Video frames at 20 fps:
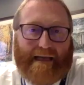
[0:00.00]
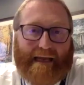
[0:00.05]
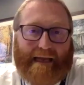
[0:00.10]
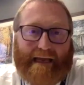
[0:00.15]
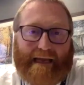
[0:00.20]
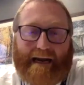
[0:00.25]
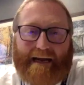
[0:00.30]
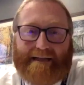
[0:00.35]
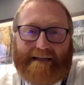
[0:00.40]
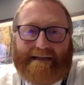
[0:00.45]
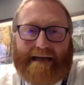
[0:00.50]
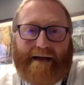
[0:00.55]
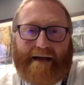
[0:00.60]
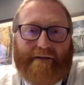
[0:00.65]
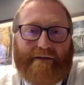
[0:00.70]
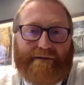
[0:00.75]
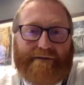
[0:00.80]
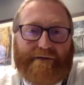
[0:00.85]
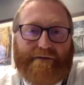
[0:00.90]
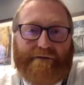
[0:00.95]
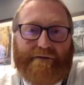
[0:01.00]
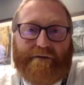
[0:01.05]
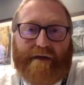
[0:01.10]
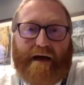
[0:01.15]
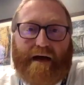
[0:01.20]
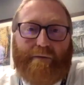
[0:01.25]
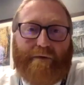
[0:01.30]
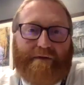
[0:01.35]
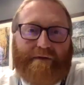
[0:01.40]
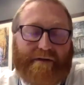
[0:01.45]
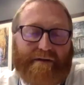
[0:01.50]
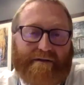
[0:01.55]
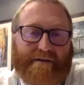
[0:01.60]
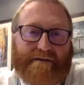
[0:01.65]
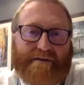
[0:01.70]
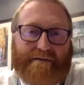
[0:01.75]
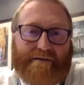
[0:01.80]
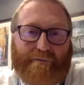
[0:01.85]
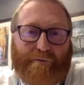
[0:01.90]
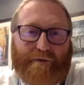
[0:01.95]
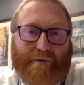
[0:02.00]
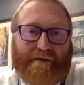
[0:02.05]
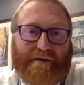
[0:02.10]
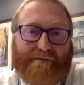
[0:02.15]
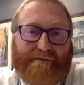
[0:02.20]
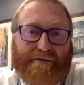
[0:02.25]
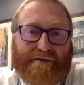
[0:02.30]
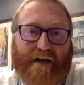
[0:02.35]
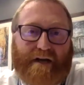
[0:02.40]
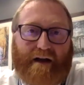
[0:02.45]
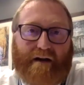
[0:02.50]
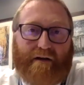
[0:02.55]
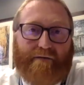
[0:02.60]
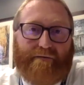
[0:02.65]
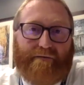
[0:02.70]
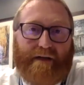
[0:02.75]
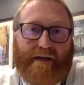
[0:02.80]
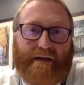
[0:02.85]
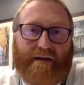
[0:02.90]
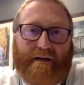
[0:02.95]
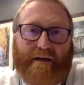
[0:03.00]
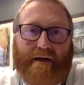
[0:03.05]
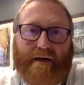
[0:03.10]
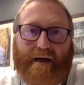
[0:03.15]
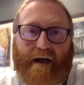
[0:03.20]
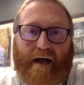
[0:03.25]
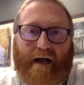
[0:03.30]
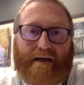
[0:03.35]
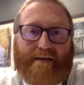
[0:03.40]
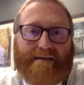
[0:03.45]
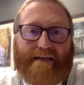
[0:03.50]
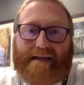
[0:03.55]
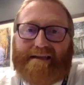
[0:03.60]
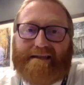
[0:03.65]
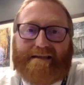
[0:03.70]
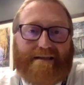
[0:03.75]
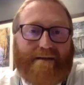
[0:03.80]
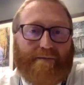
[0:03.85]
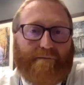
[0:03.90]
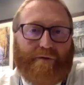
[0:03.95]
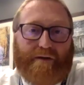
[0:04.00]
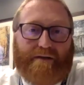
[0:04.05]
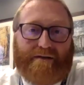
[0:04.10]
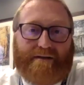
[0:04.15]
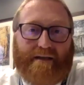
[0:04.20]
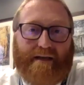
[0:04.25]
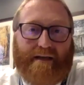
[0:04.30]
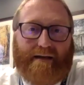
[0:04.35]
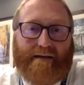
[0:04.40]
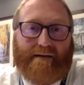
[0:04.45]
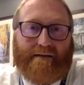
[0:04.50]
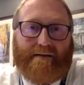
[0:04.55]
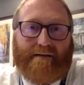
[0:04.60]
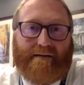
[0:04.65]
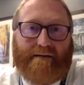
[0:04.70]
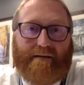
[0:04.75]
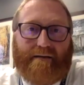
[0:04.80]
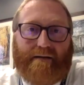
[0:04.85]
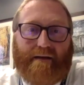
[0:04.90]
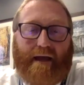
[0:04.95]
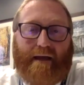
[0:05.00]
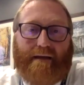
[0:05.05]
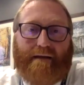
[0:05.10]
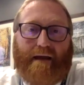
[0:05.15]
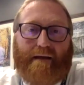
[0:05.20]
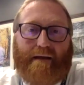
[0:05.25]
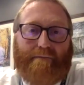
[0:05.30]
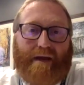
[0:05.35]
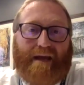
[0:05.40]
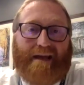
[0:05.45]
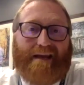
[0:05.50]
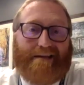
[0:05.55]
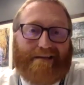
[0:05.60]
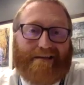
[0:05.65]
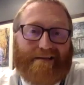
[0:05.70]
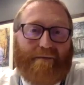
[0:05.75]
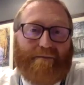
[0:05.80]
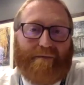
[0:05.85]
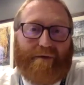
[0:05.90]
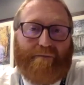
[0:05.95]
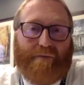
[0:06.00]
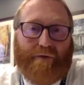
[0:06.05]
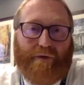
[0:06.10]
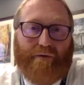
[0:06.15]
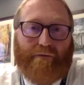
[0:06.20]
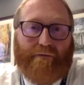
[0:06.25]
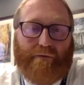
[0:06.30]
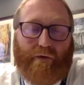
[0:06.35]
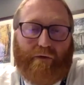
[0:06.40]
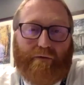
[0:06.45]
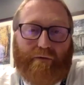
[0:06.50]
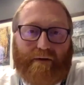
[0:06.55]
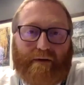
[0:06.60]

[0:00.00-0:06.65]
He had a talent to do that with his with his photography. Uh, take the simplest thing and, and make it something beautiful.